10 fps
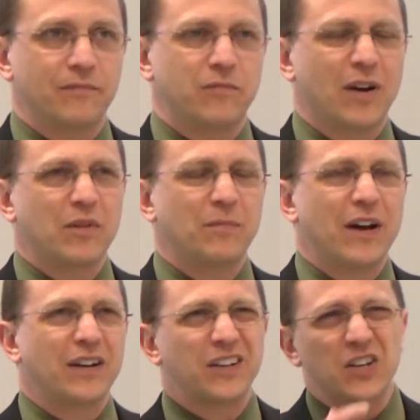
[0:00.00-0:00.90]
probably
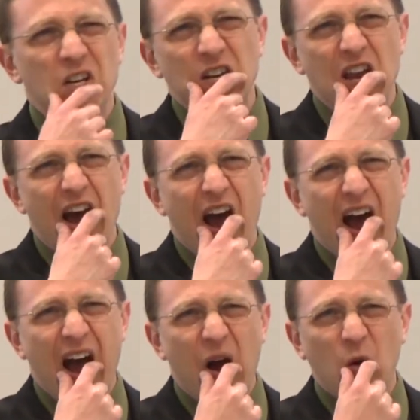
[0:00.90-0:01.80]
about a good
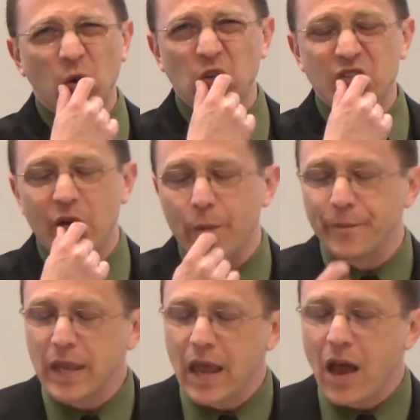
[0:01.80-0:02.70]
hour or so.
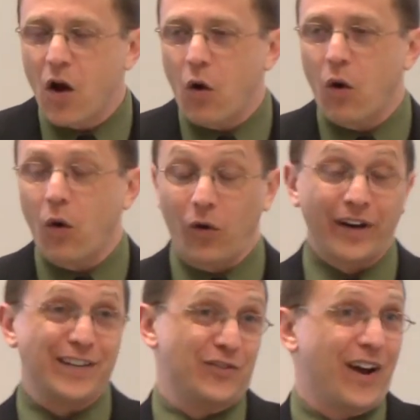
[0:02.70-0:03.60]
Or
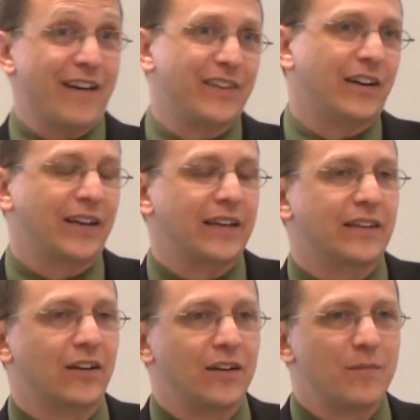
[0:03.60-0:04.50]
I can drive there and get
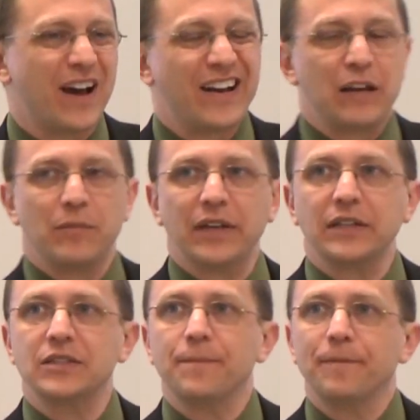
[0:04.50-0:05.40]
there in about eight
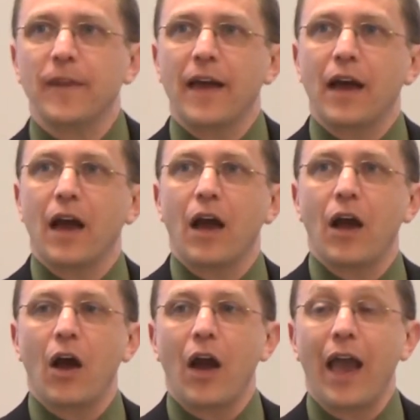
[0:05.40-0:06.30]
minutes.
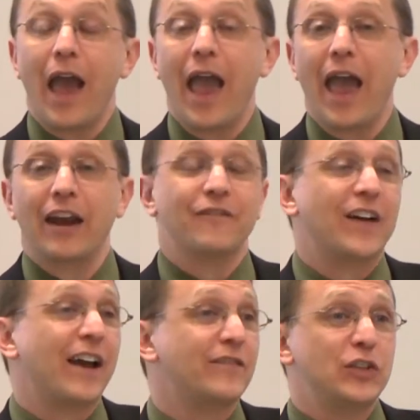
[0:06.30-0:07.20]
And if
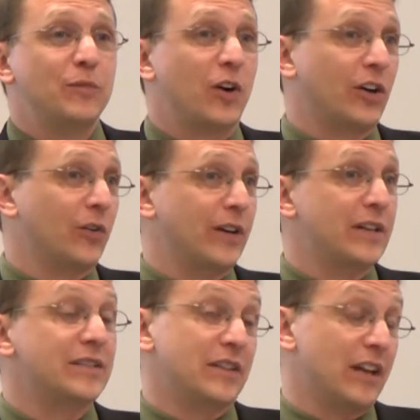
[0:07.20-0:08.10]
I have two
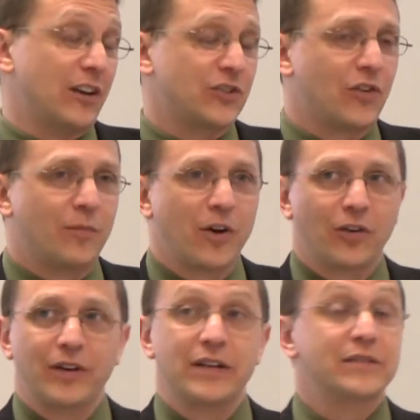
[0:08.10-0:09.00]
margaritas and they are strong
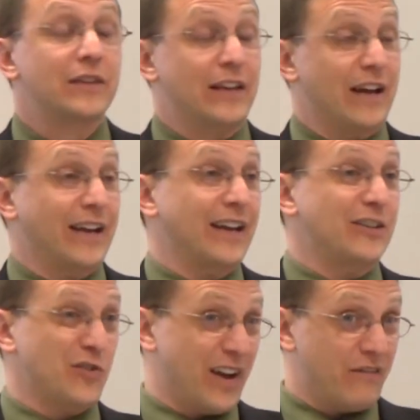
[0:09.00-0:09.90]
margaritas, then I got to
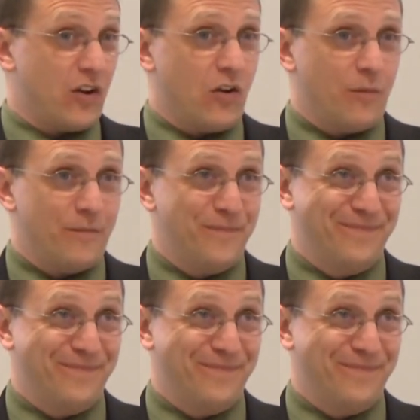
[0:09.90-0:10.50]
drive home